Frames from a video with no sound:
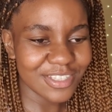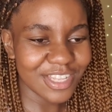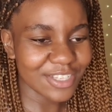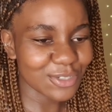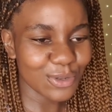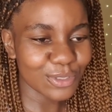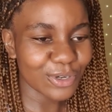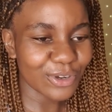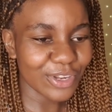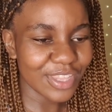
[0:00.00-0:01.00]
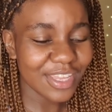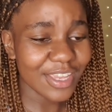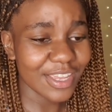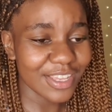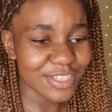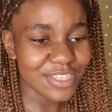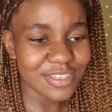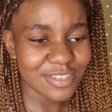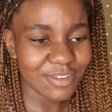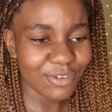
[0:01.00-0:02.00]
that's no longer a thing, is
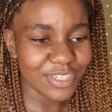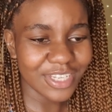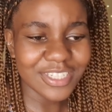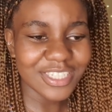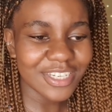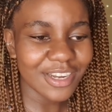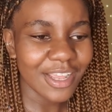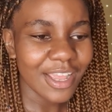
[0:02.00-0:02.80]
redundant.